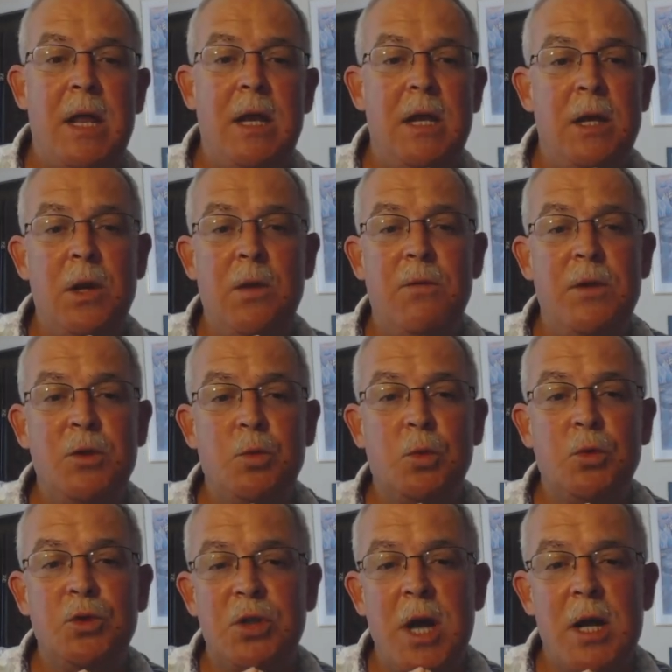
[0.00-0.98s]
in
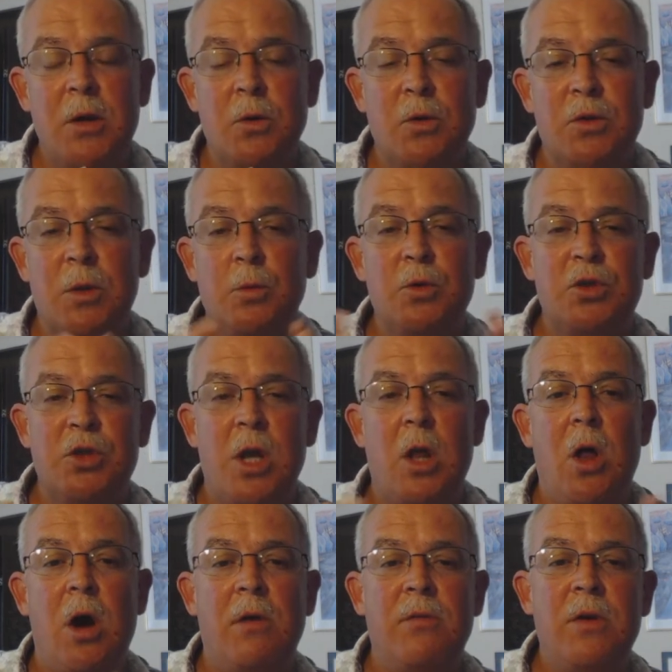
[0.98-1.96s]
individual sectors that will
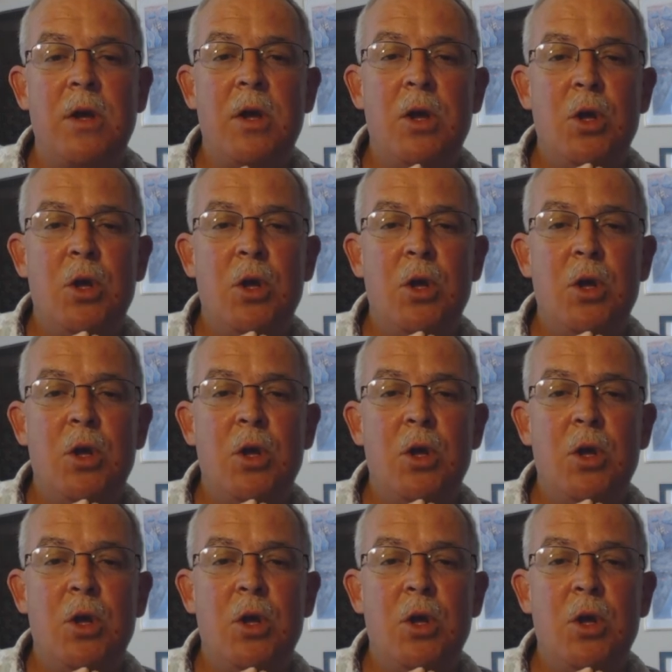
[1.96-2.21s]
sell off